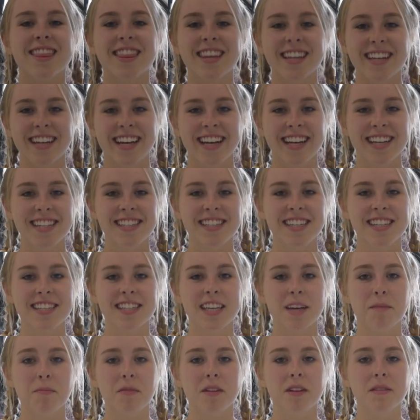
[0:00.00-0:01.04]
The neatest
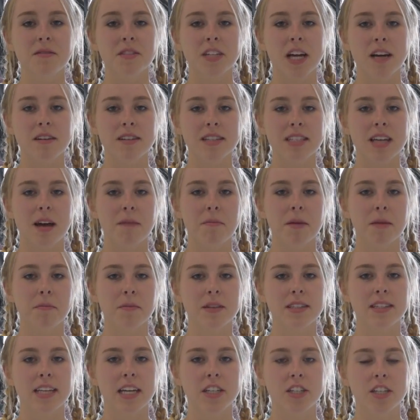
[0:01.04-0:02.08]
example of gyroscopic
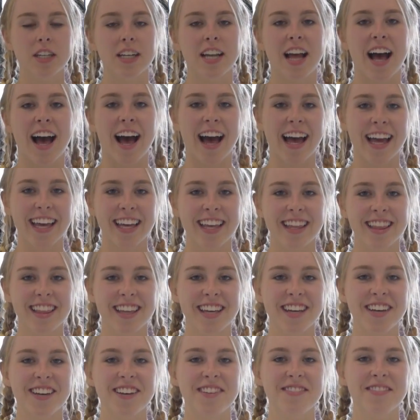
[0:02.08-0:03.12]
precession I can
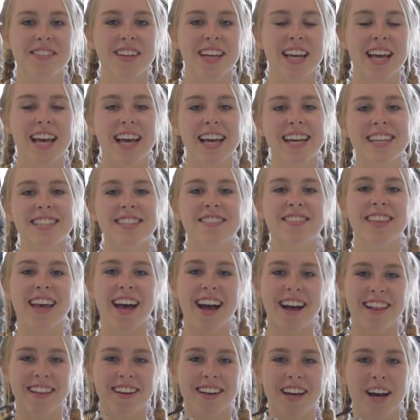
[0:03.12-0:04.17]
think of is of the
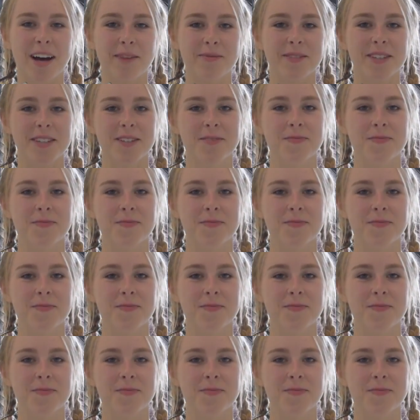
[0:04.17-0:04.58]
helicopter.